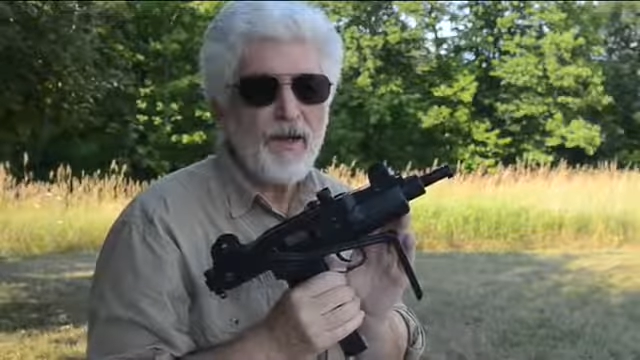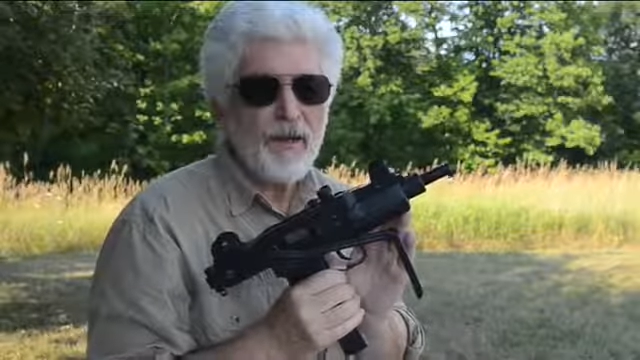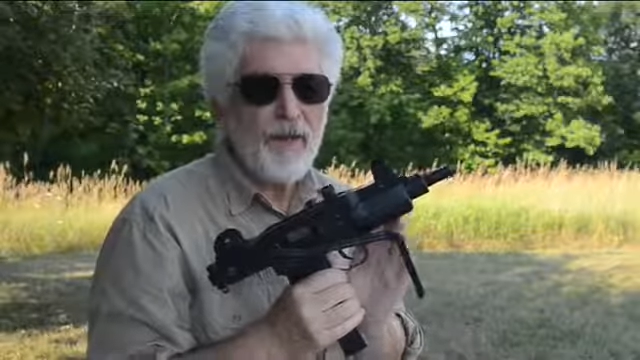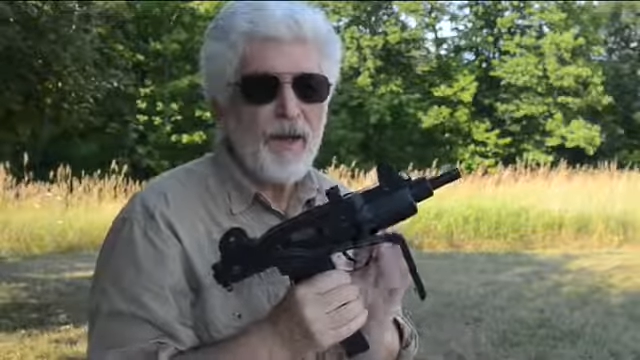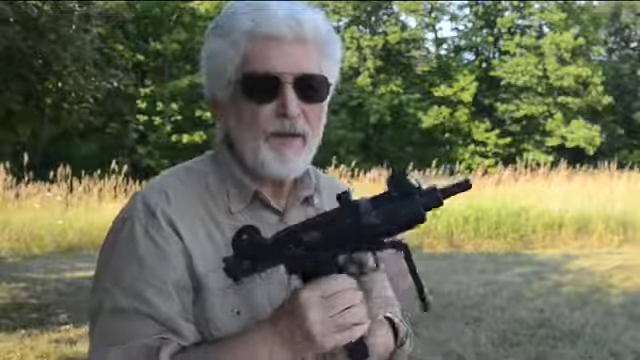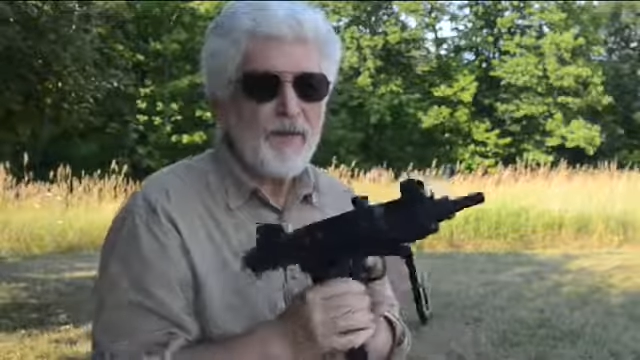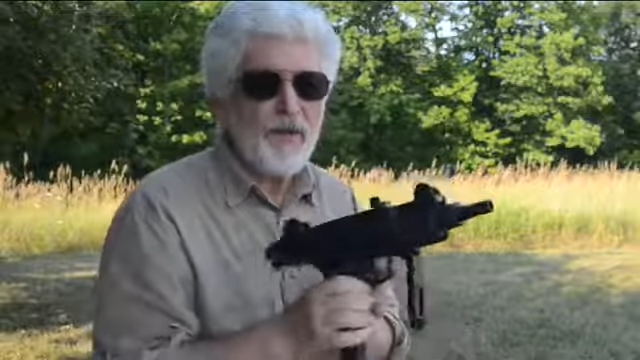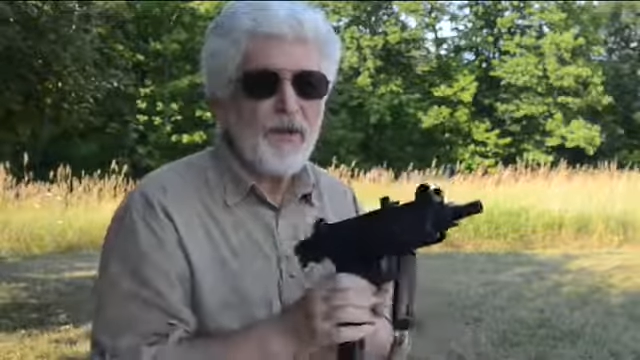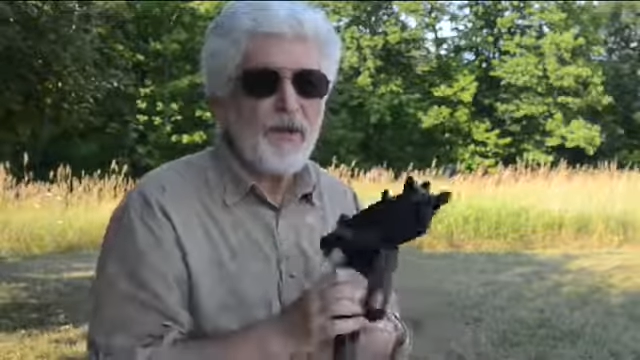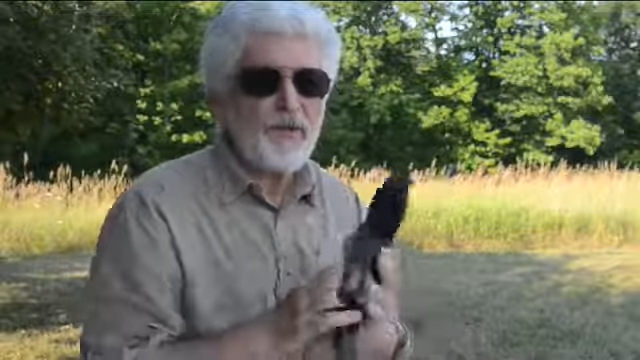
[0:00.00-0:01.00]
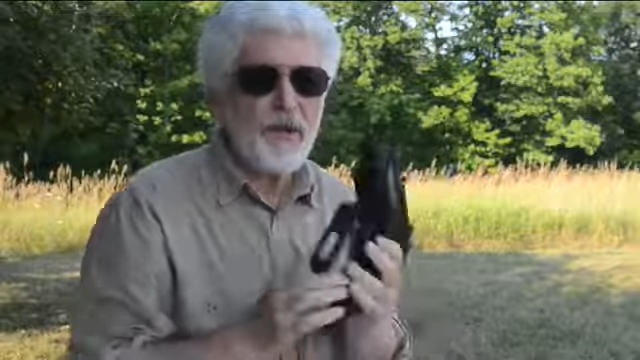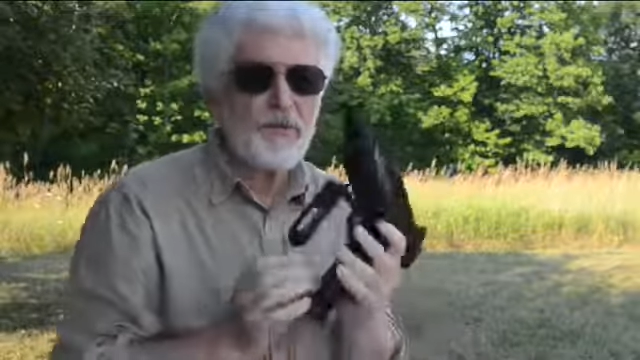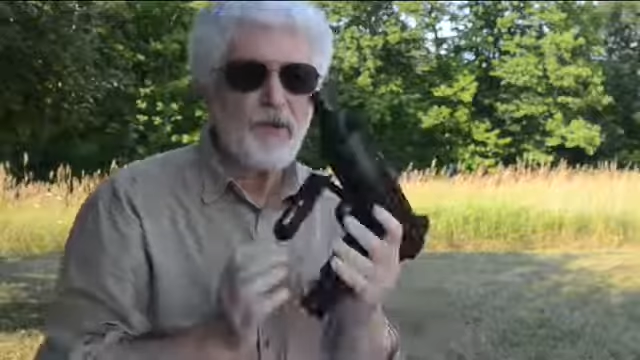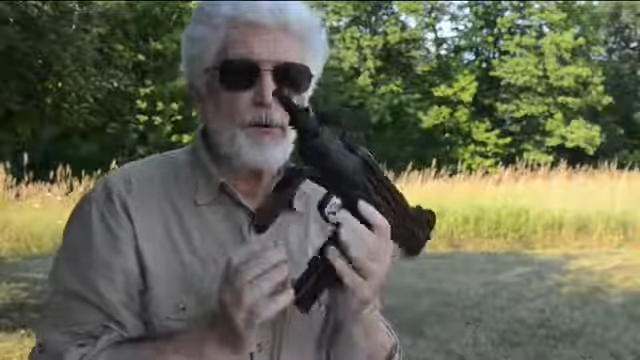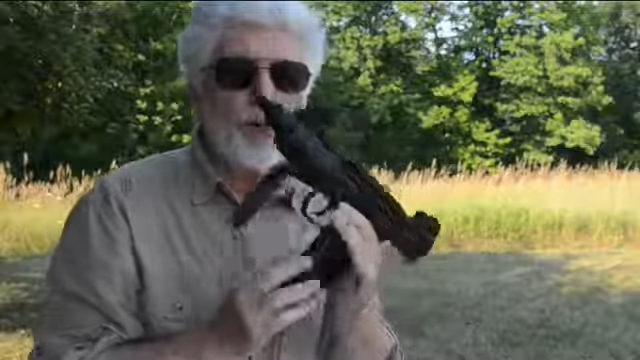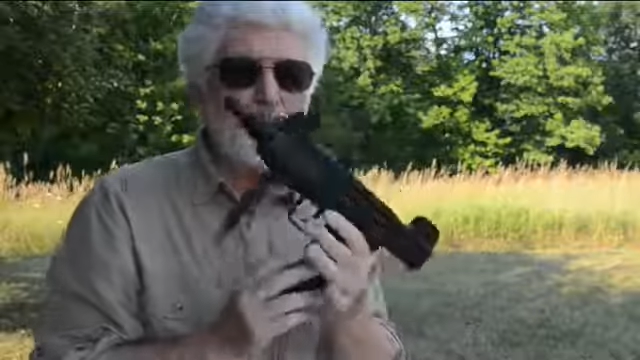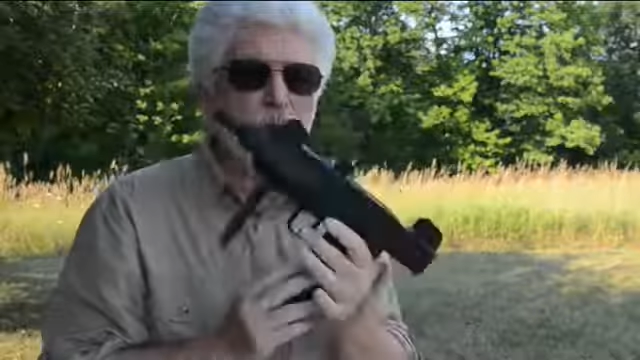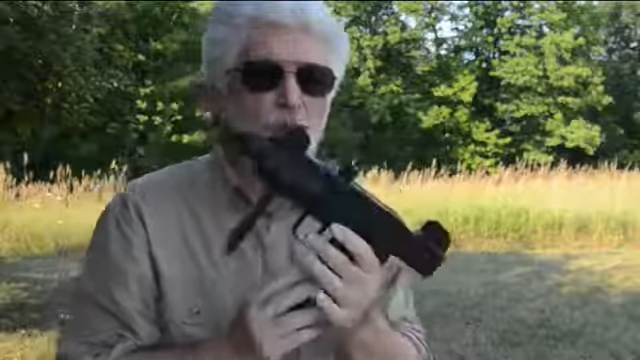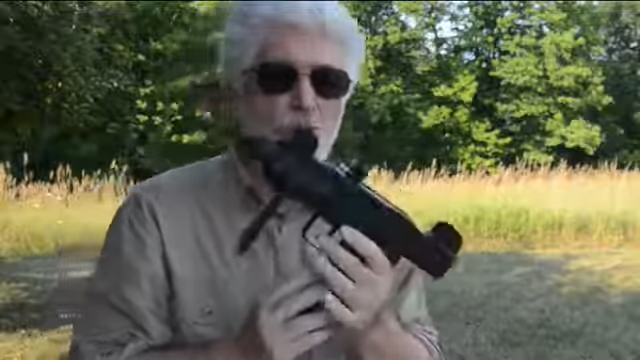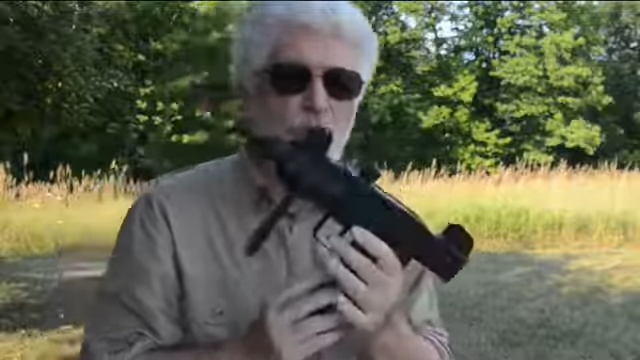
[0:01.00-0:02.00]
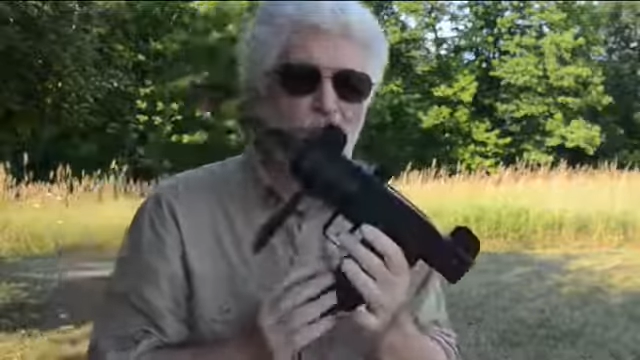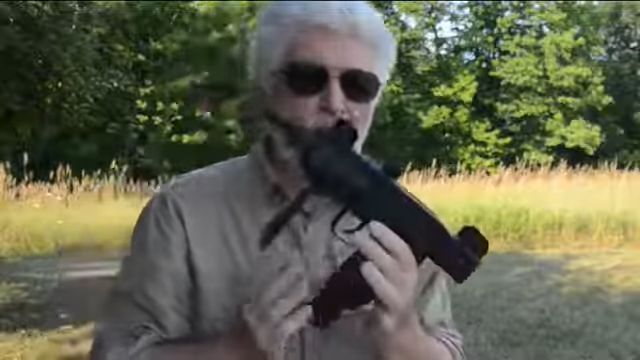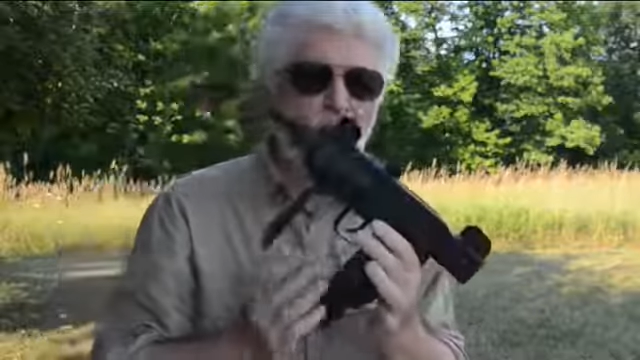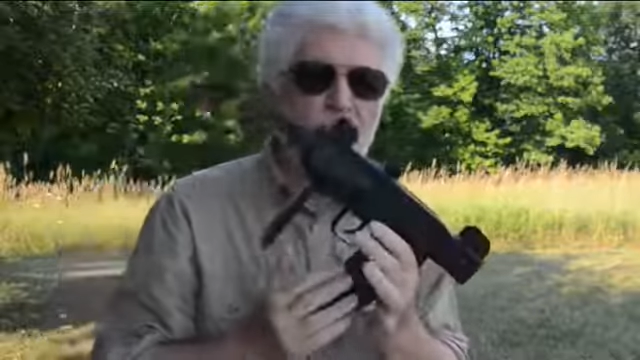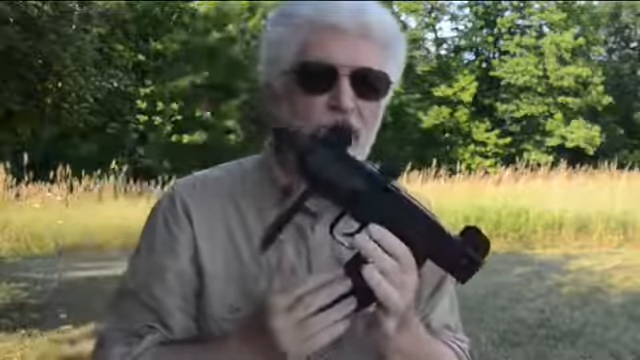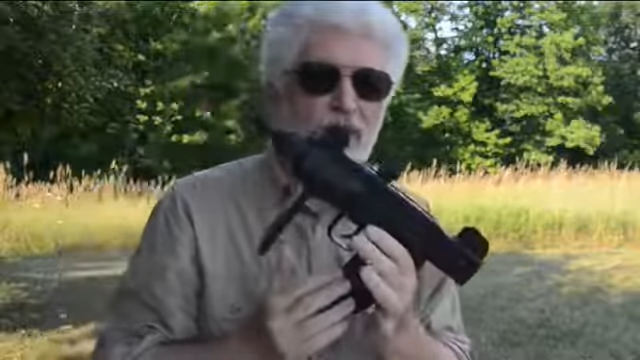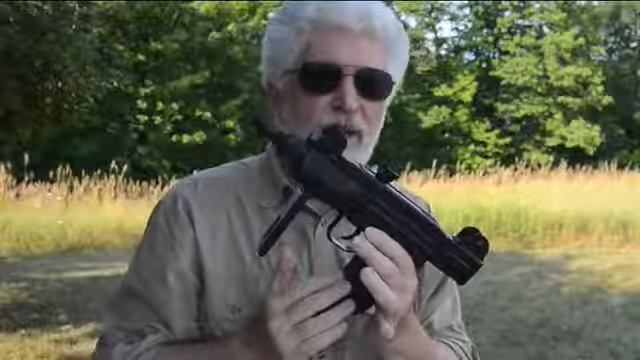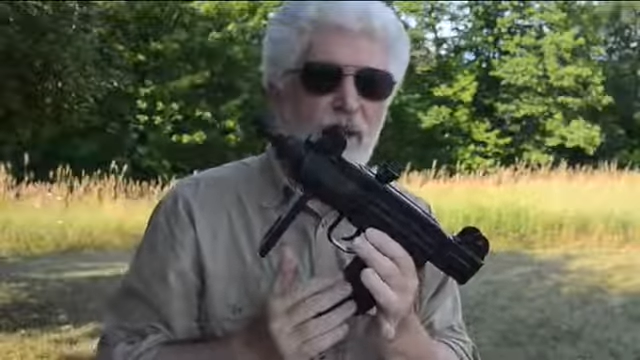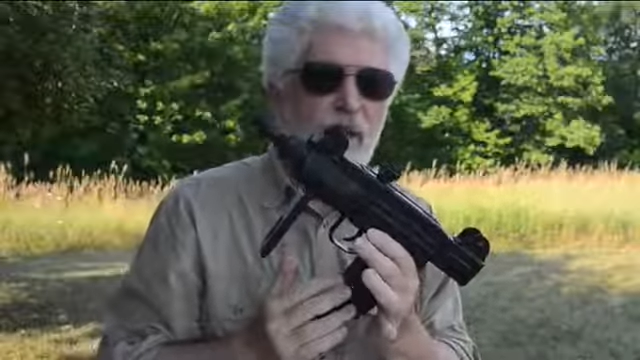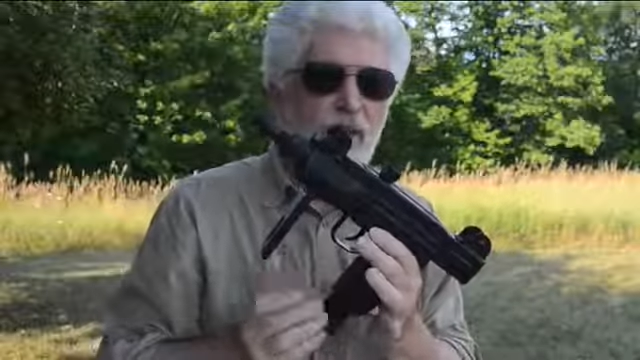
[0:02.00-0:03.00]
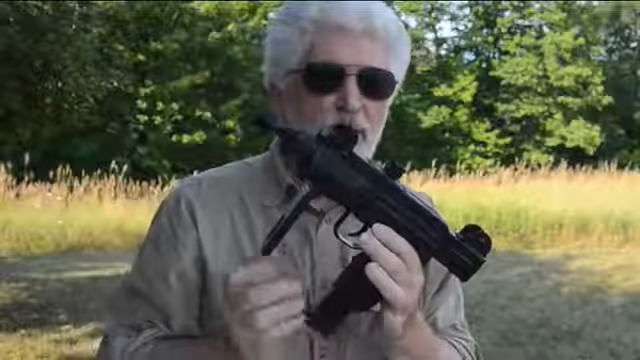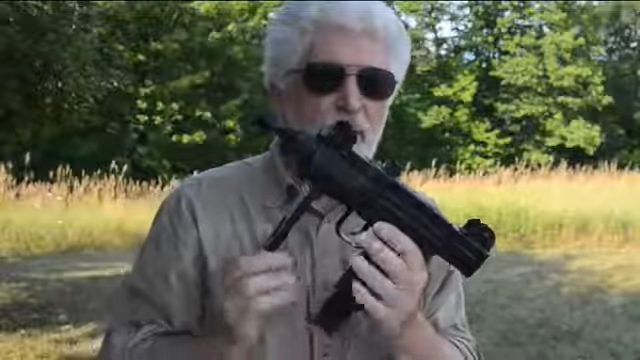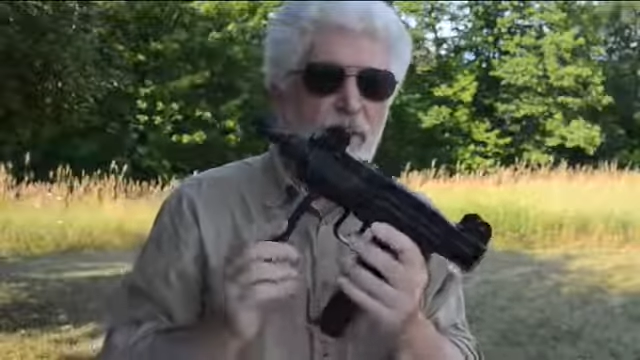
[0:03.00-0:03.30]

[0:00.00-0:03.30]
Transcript: Combined with the gun's central pistol grip and magazine well,